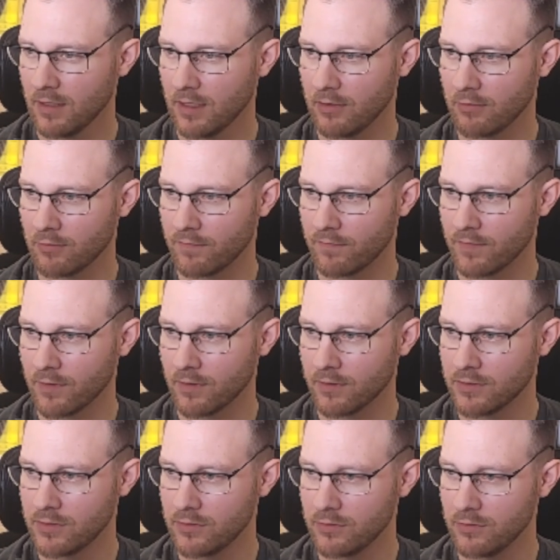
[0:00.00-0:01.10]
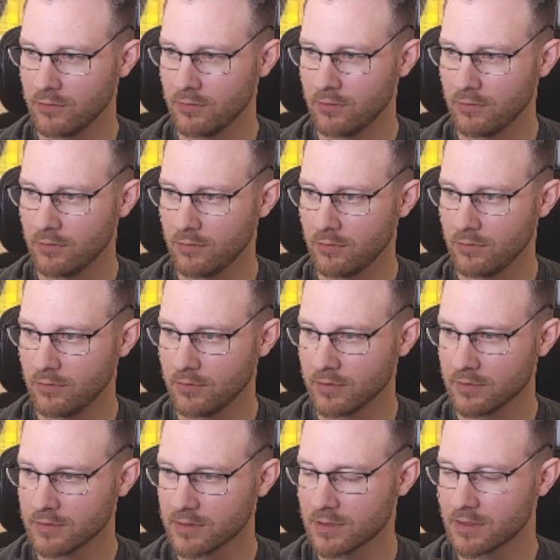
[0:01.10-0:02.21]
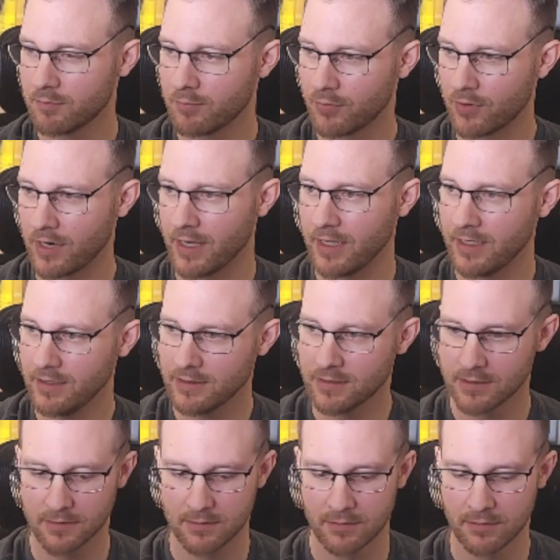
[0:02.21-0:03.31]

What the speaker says: and refer to sprite,